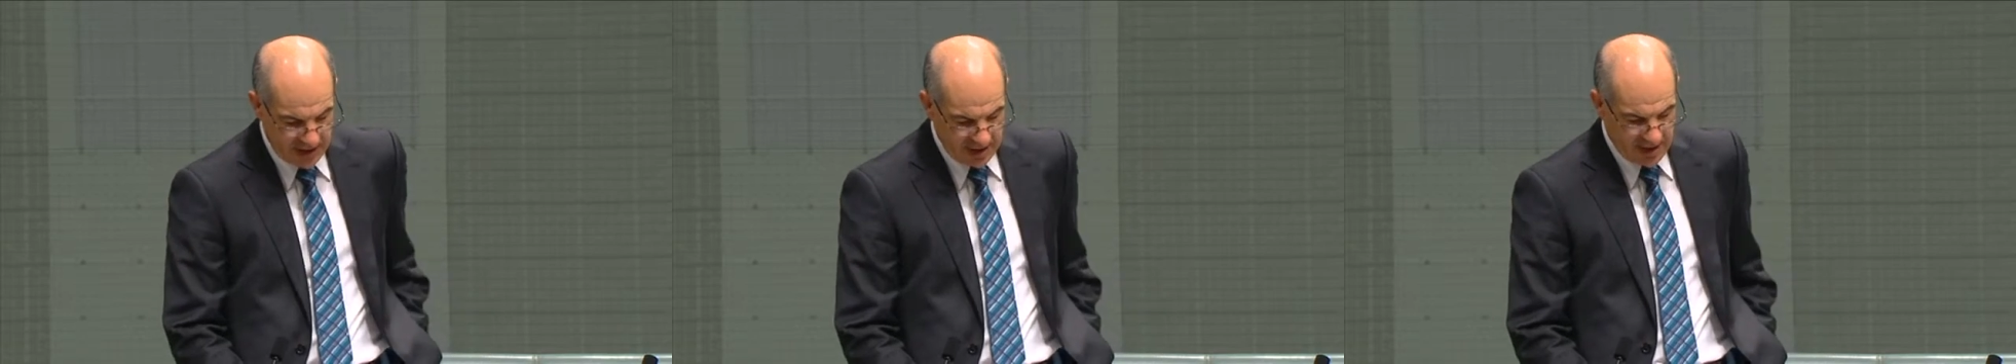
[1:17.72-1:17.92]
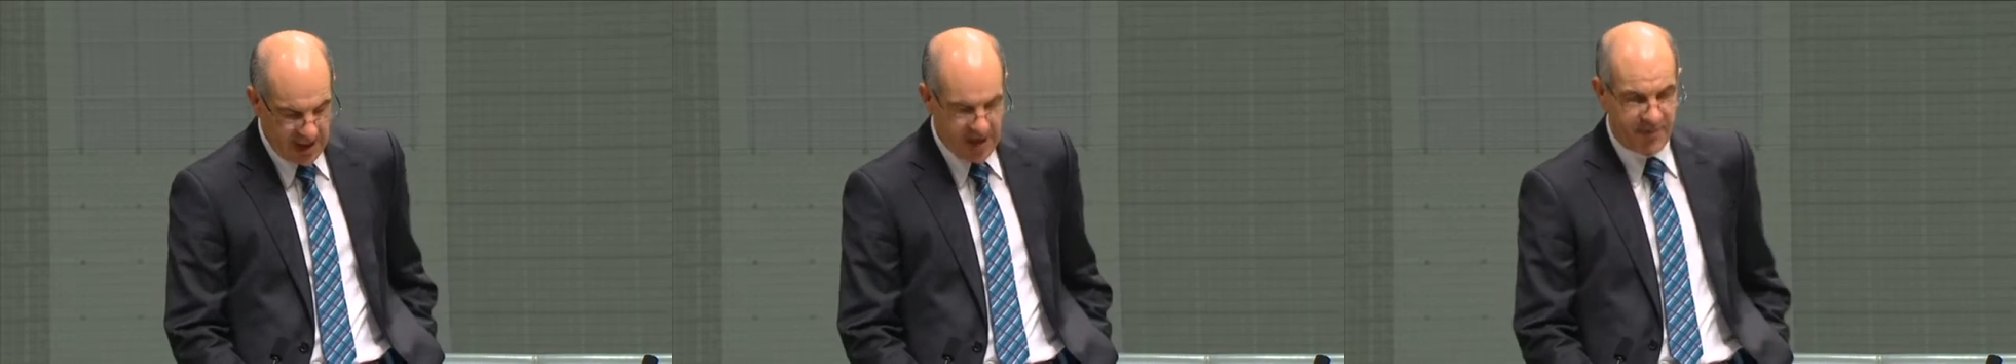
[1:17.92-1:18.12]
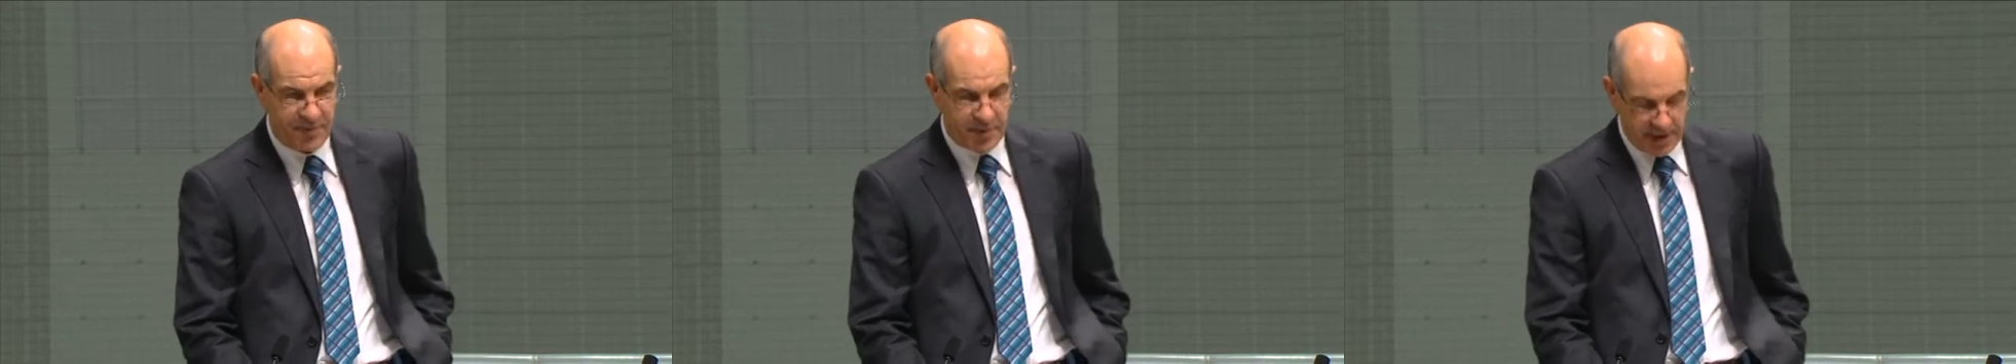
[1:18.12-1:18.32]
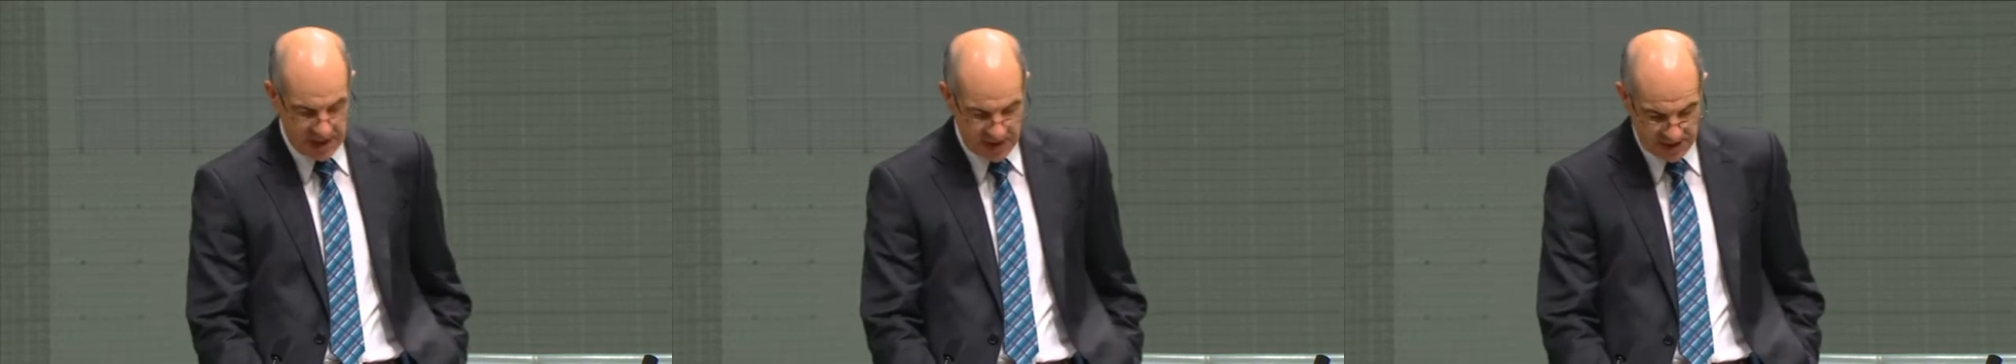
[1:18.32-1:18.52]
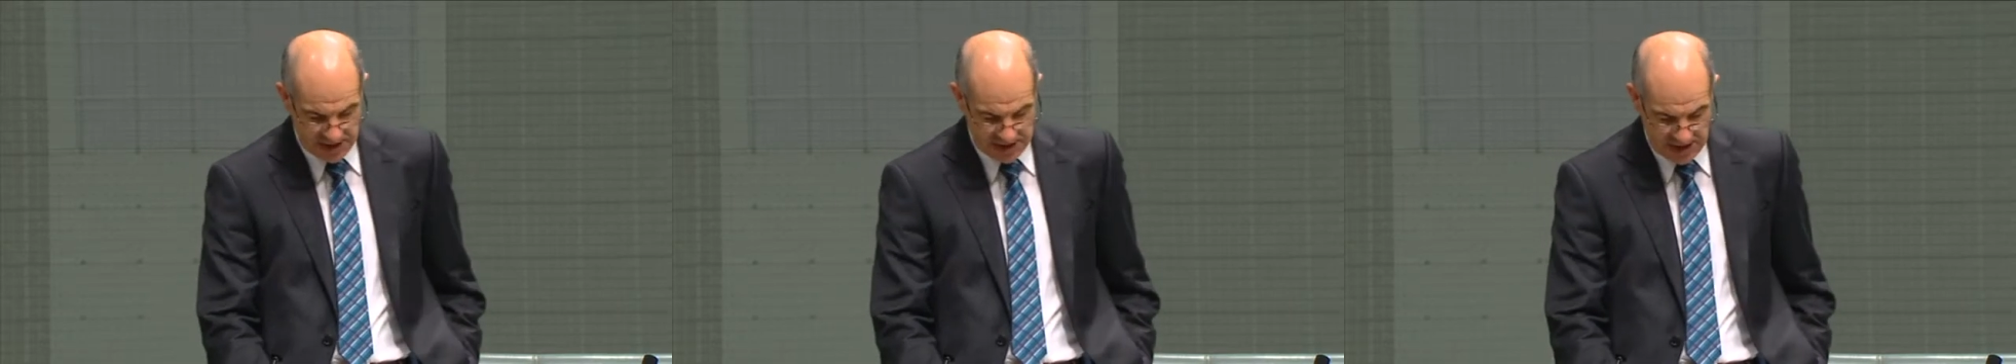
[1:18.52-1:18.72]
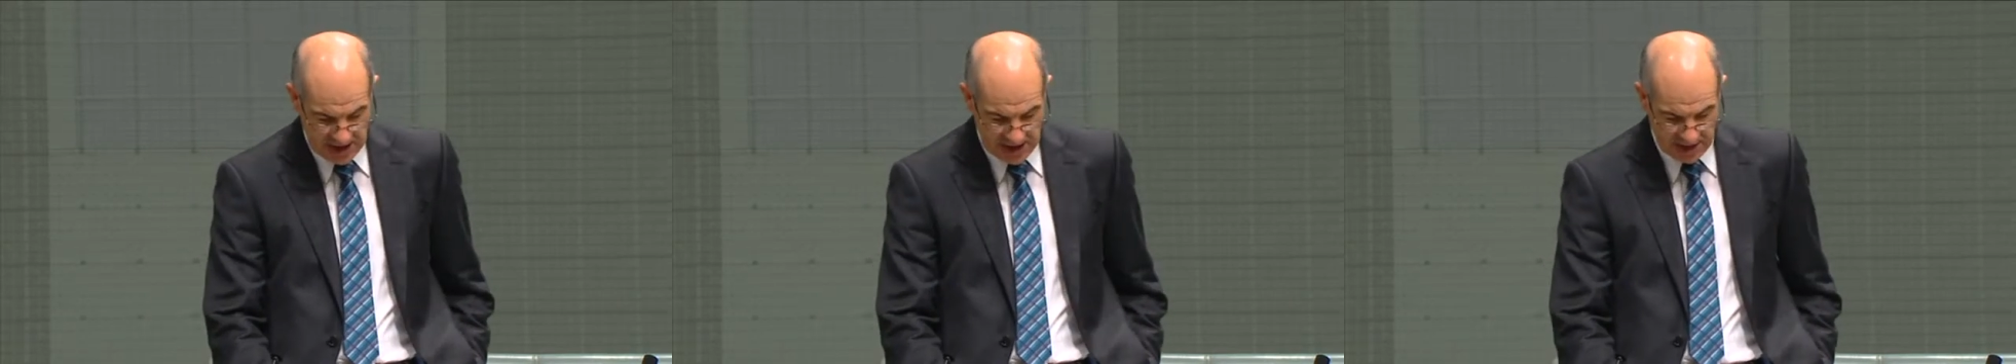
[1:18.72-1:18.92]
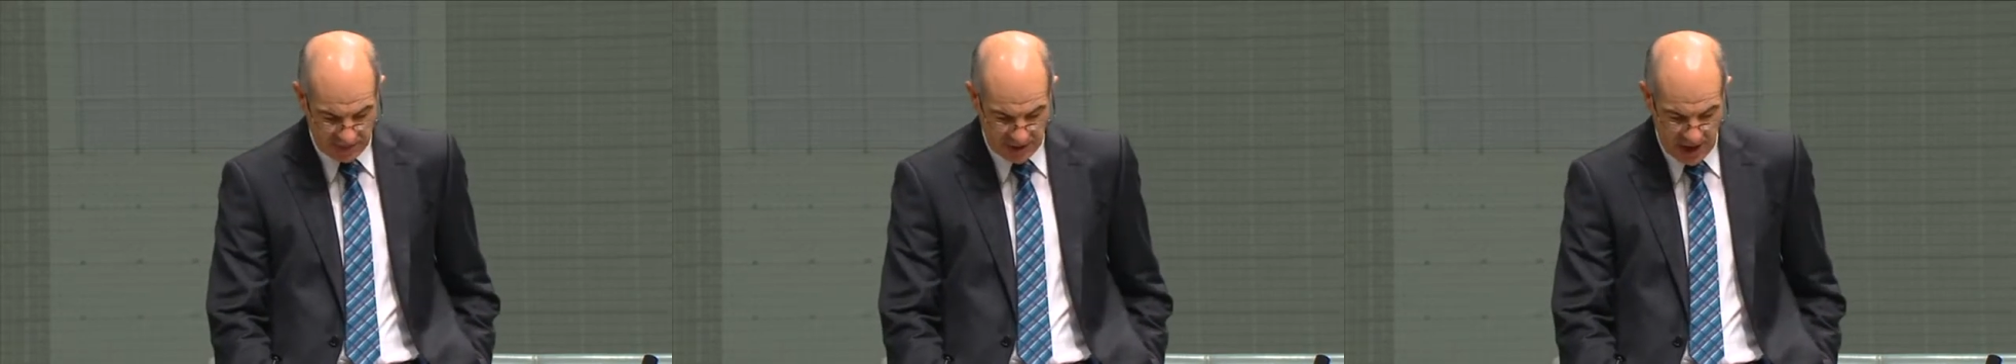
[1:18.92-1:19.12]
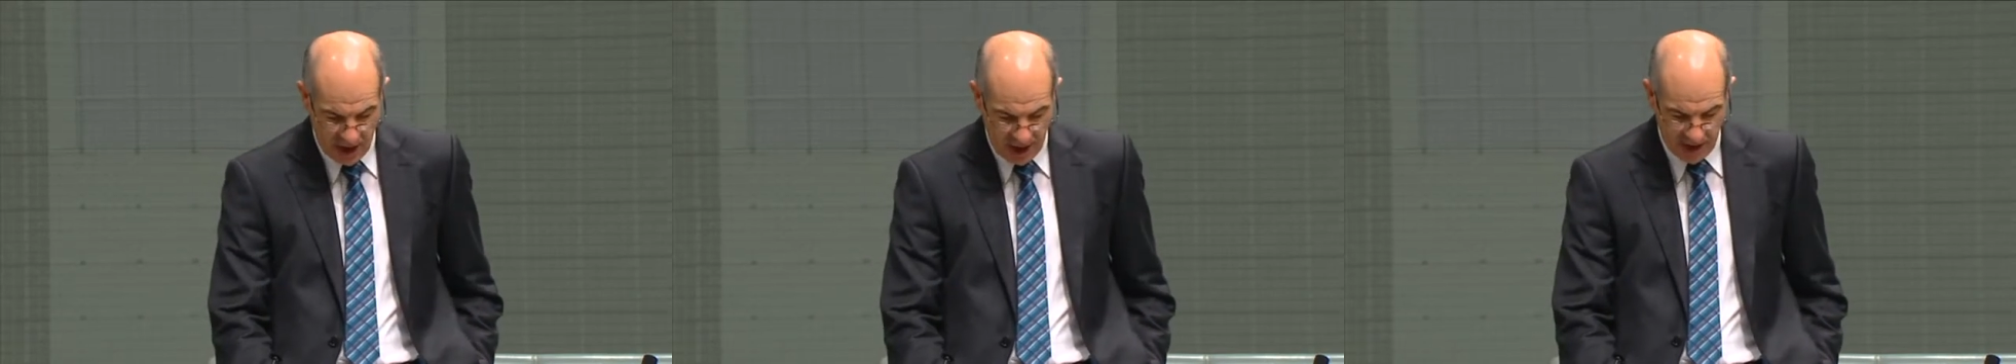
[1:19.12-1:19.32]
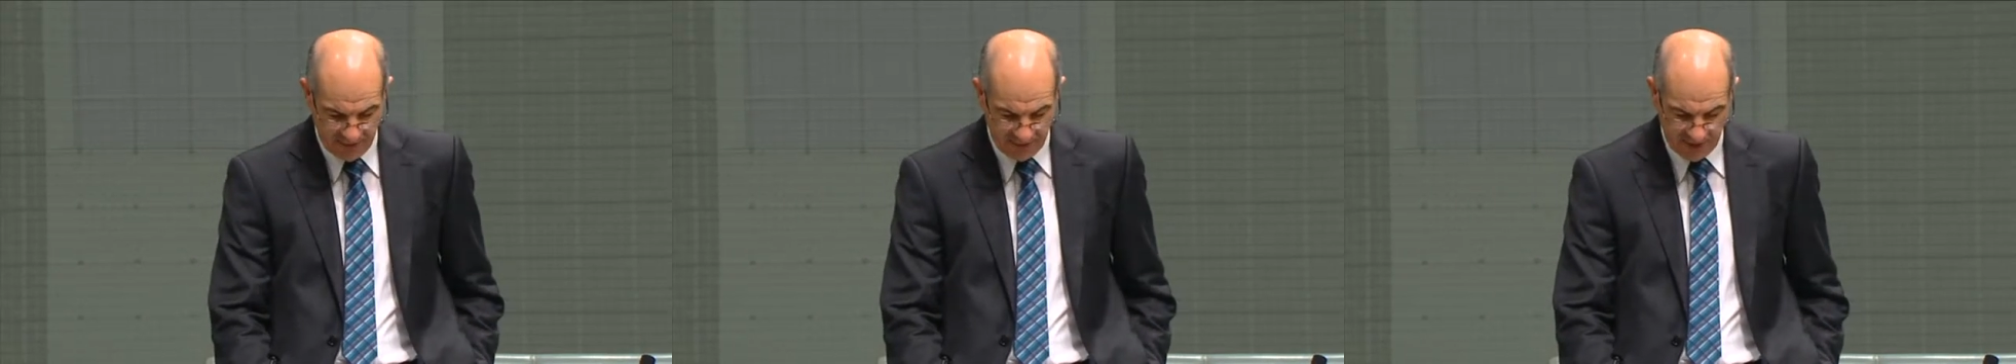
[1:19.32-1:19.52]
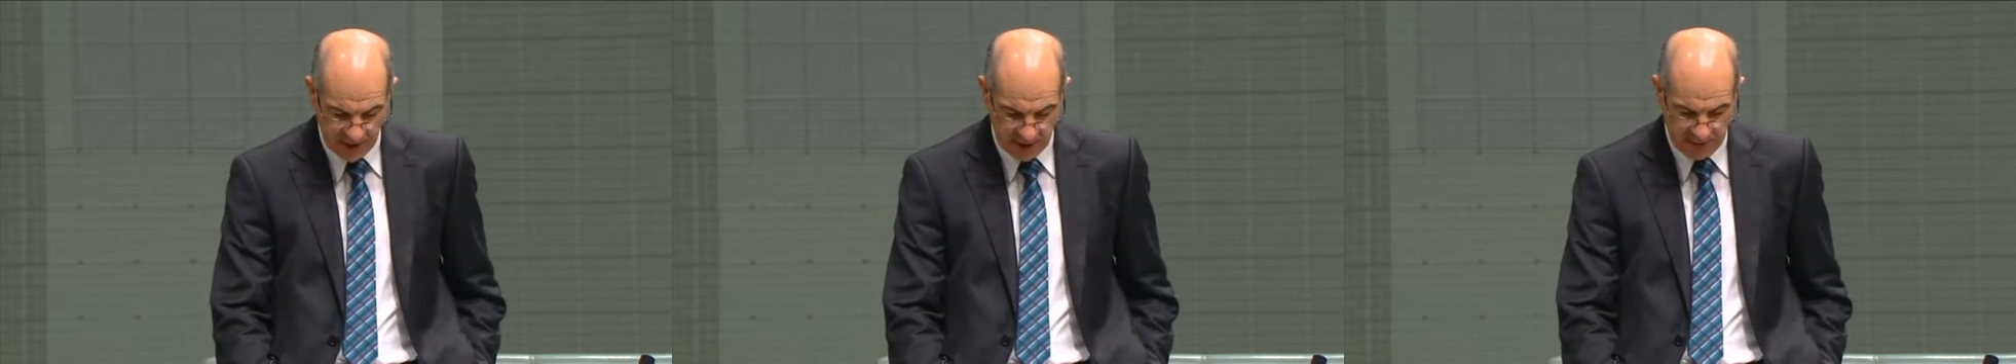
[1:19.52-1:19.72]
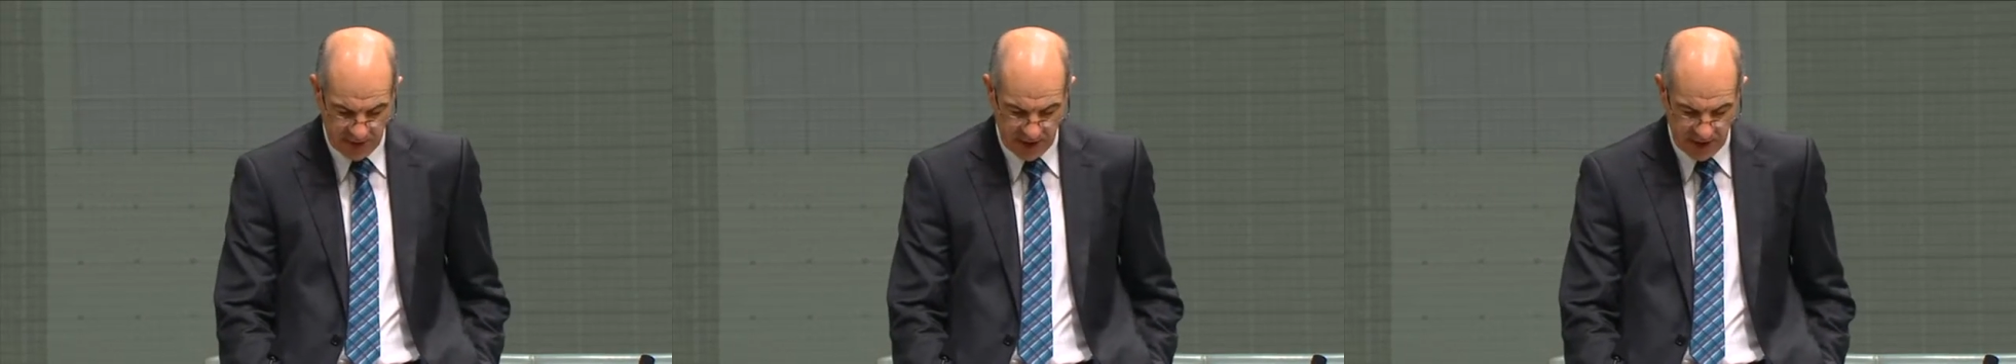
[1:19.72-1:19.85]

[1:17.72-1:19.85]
They have been understandably horrified